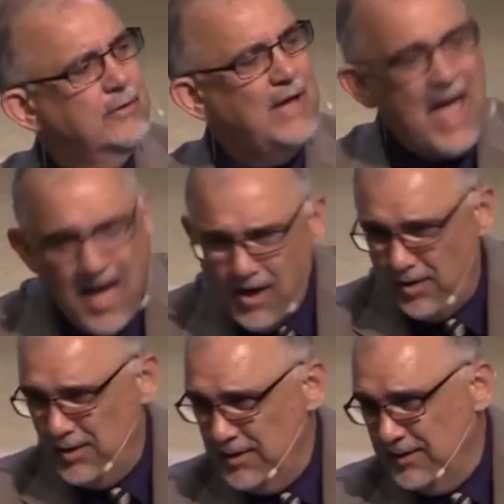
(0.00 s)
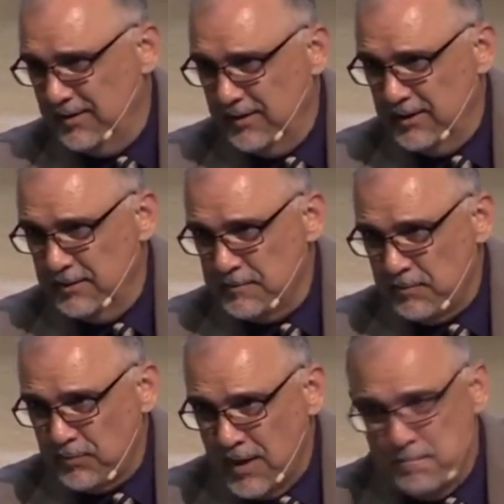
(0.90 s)
How?
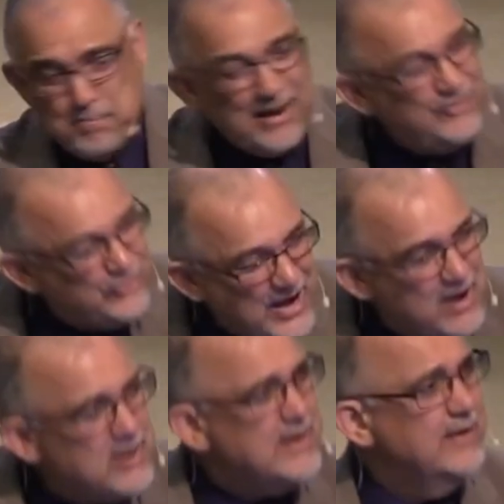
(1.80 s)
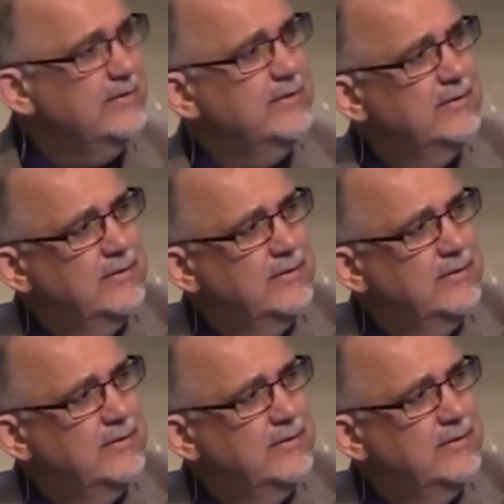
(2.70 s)
By sharing it.